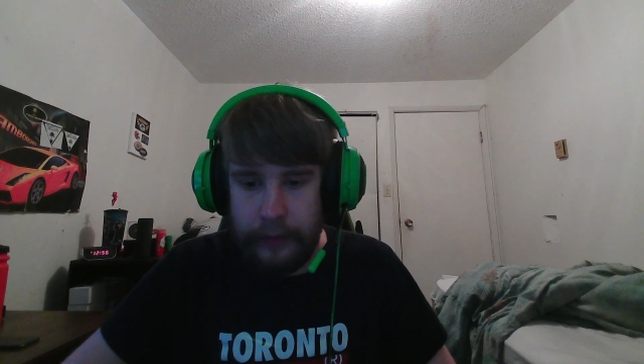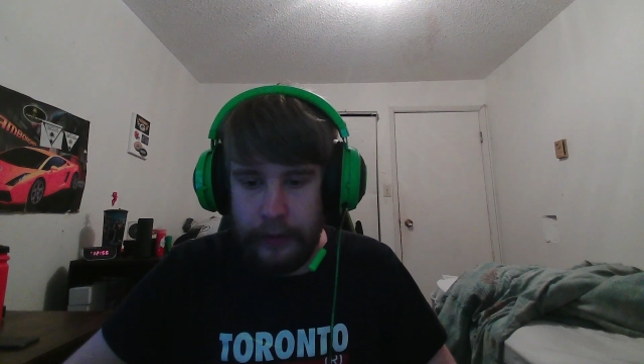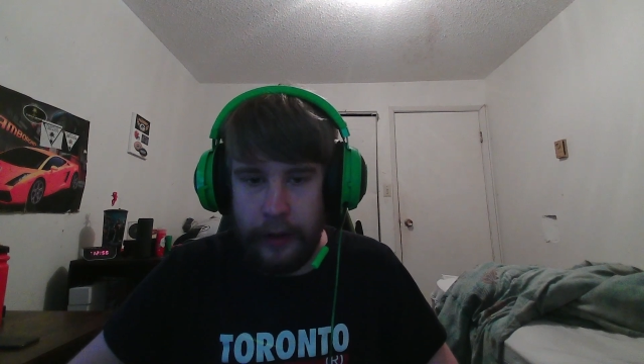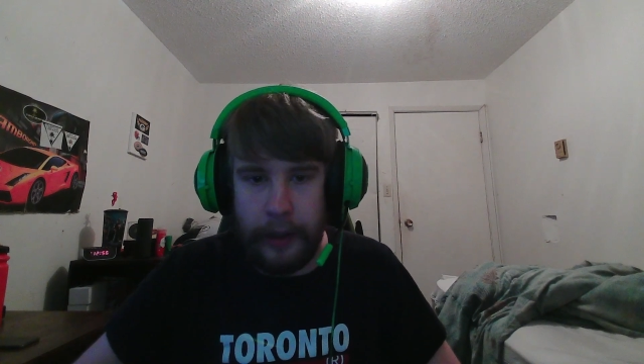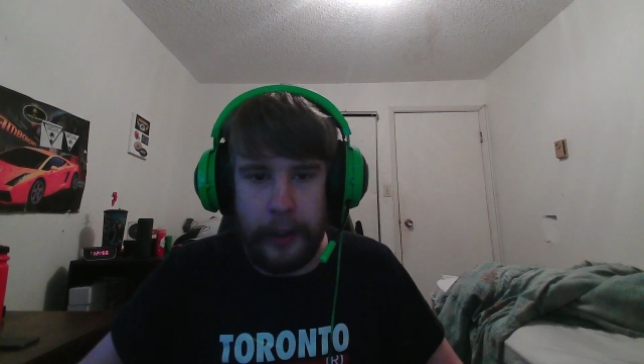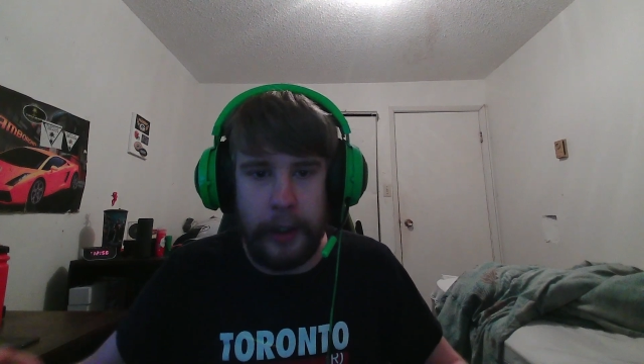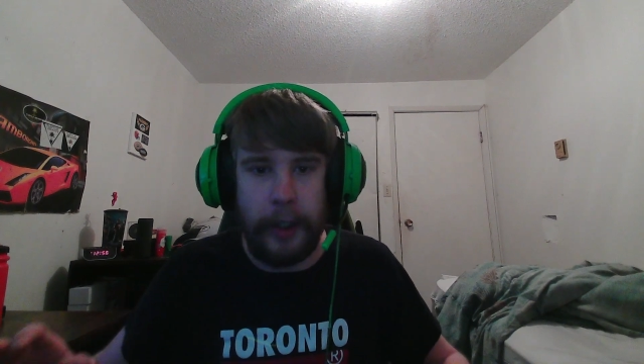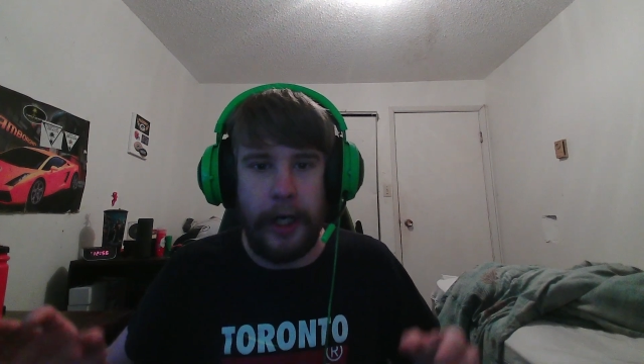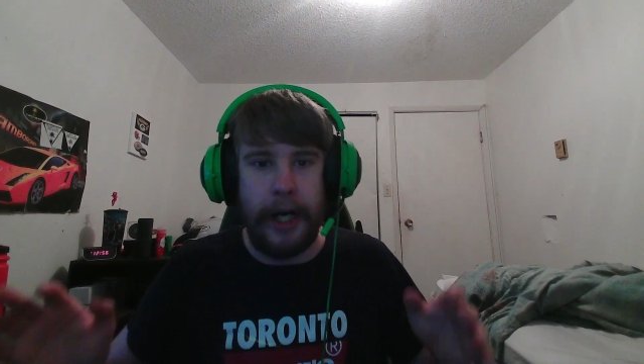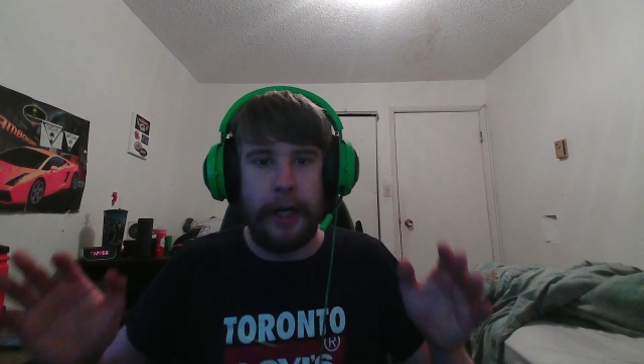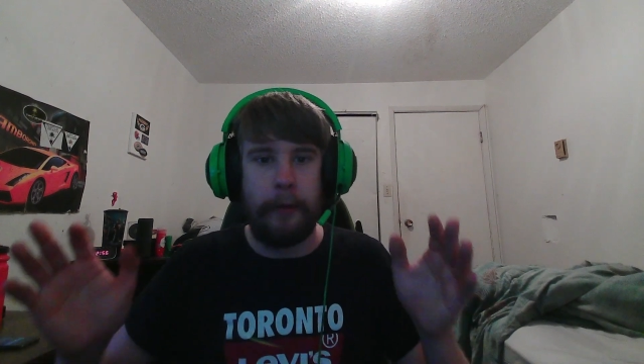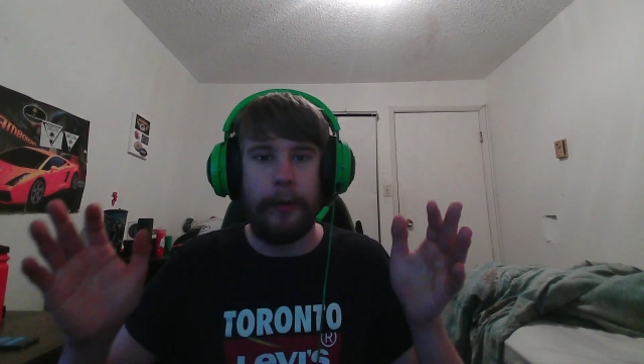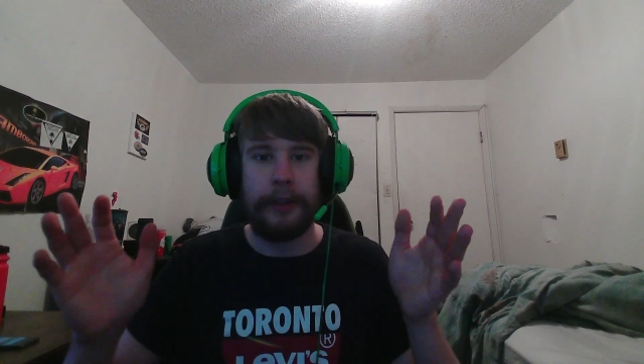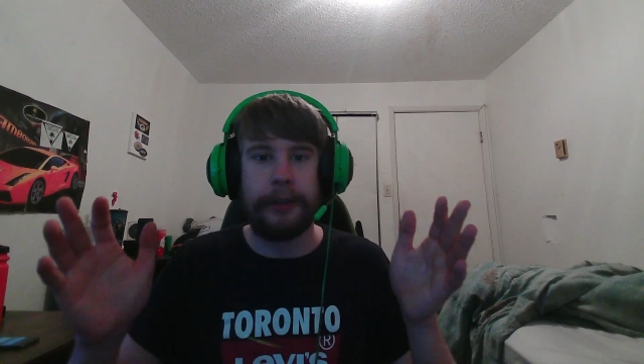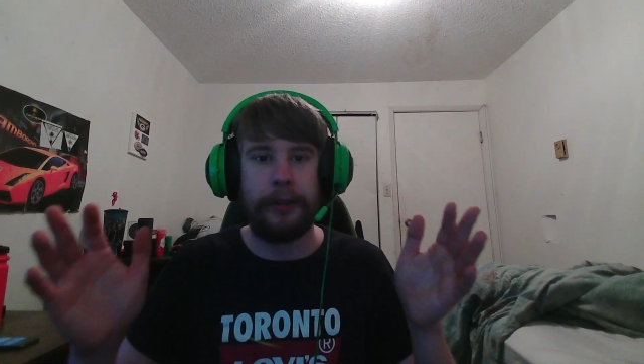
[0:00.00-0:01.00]

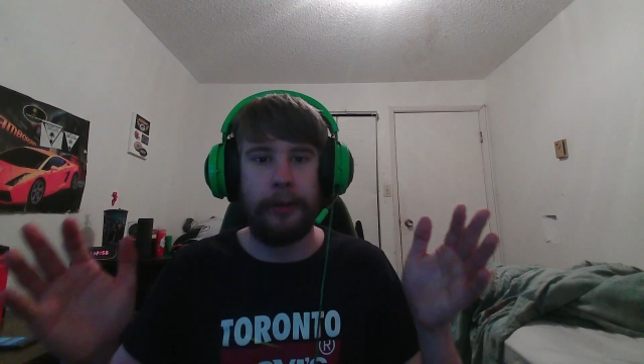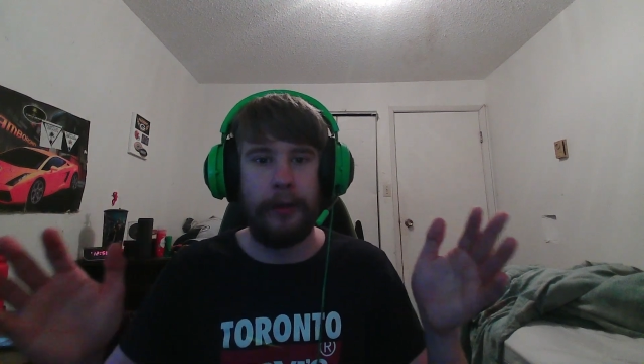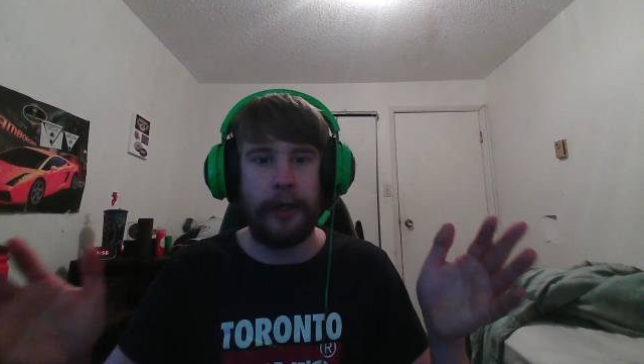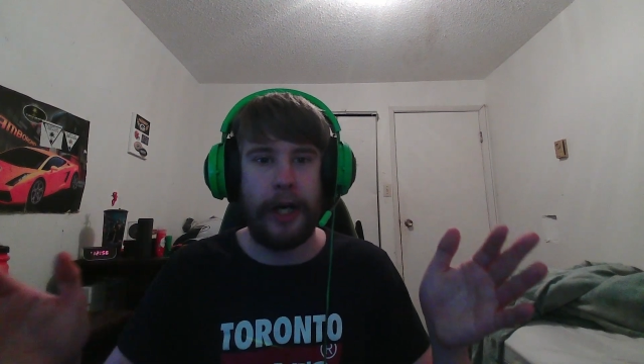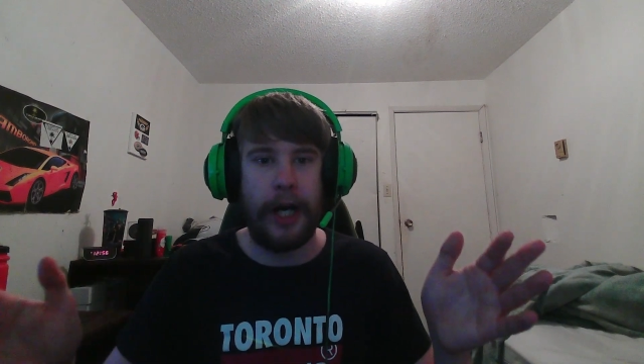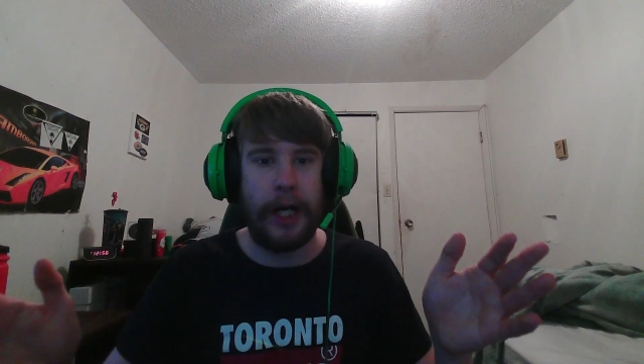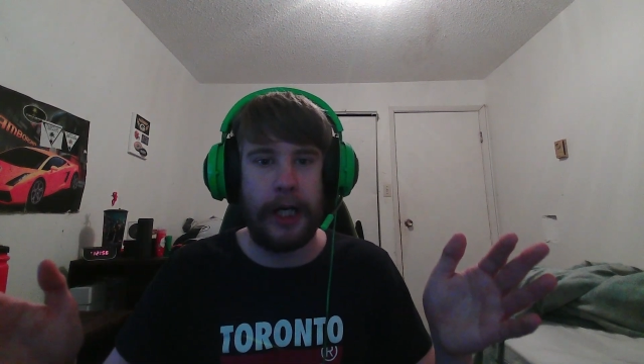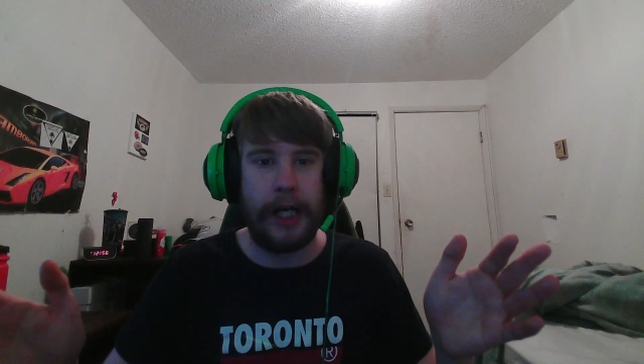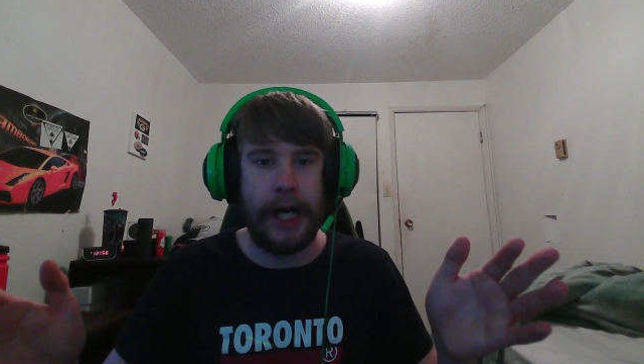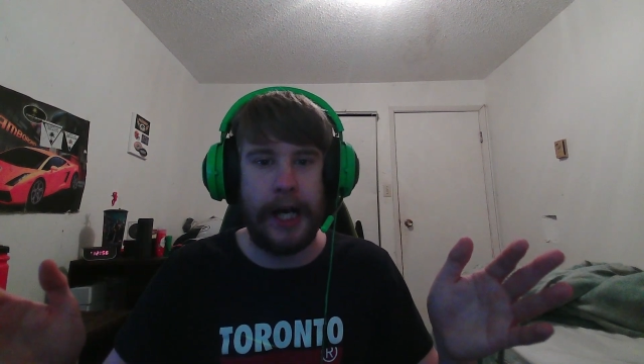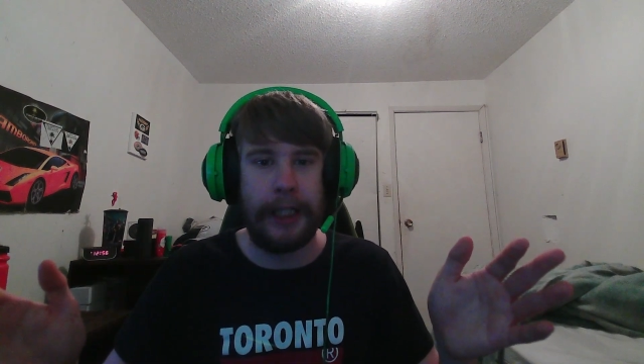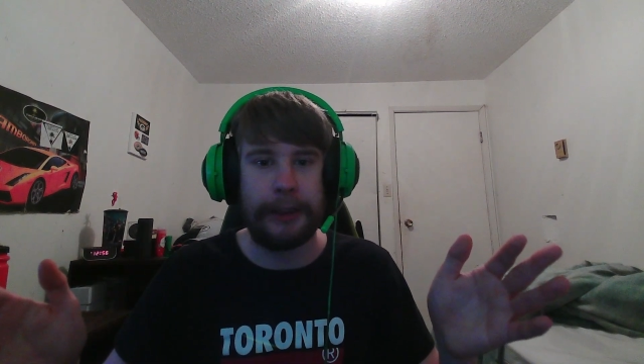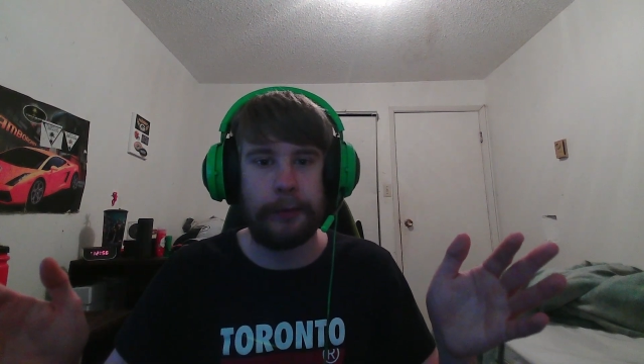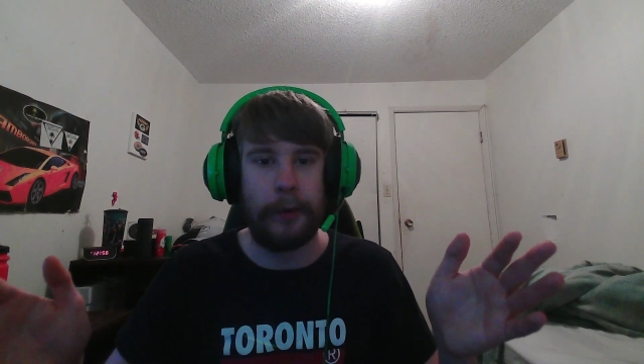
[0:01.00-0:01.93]
Alright, what's going on guys?